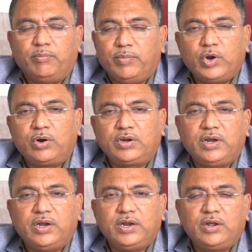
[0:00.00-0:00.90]
may not
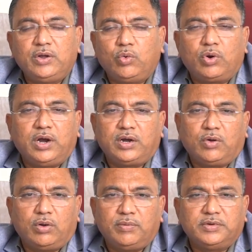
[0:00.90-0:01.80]
clinically correlate
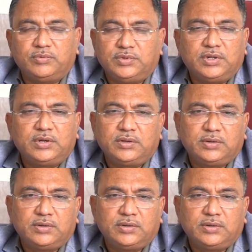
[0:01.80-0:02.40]
always with the